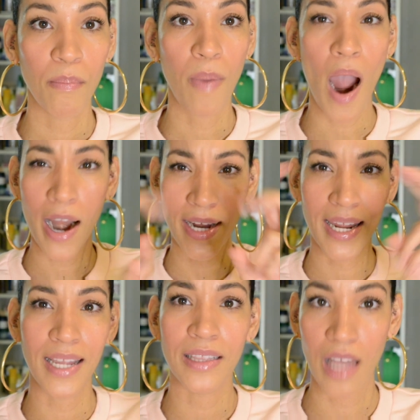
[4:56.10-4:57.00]

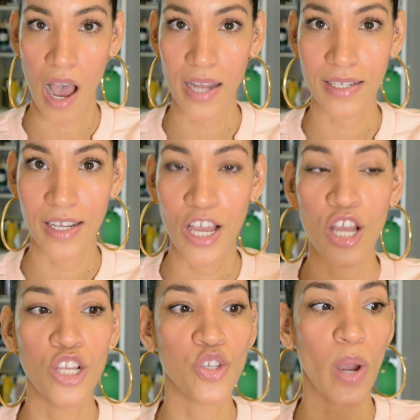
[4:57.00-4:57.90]
parking lot.
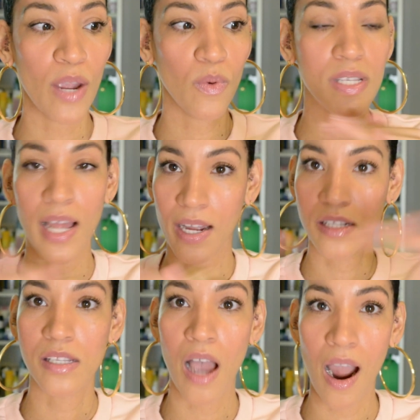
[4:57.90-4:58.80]
So it was like a
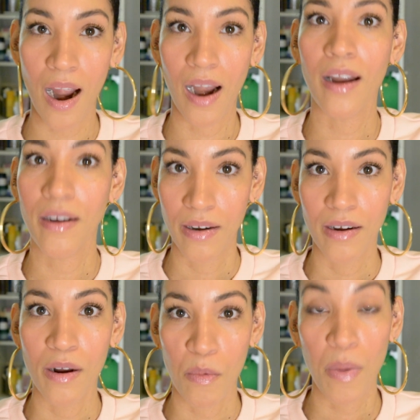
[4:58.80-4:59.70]
tar
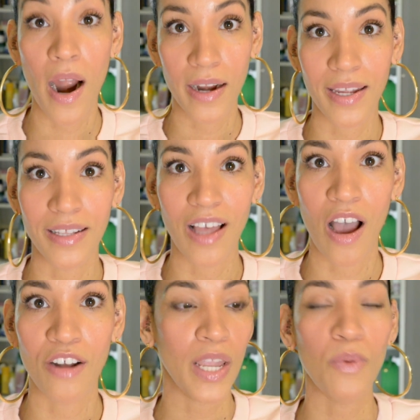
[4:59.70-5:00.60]
parking
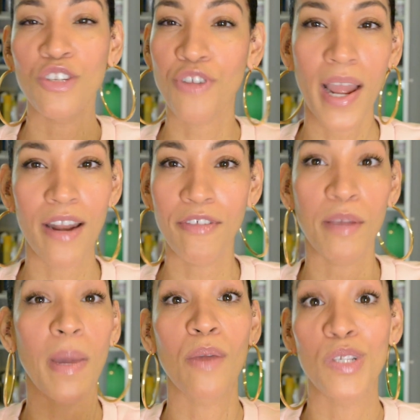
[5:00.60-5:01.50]
lot. It was dry and everything,
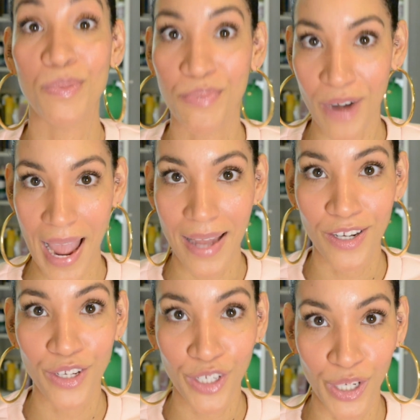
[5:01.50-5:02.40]
but it was
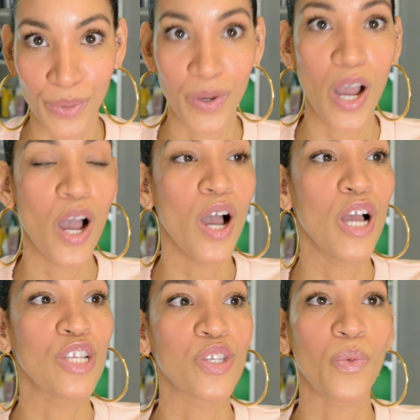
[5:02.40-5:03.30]
brand new.
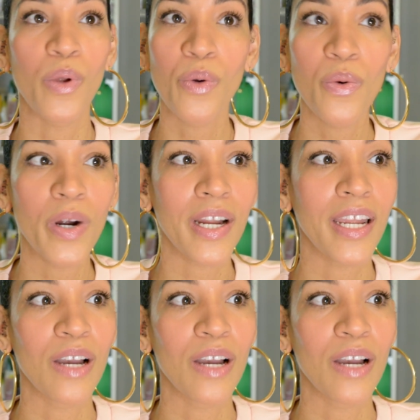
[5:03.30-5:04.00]
So we were working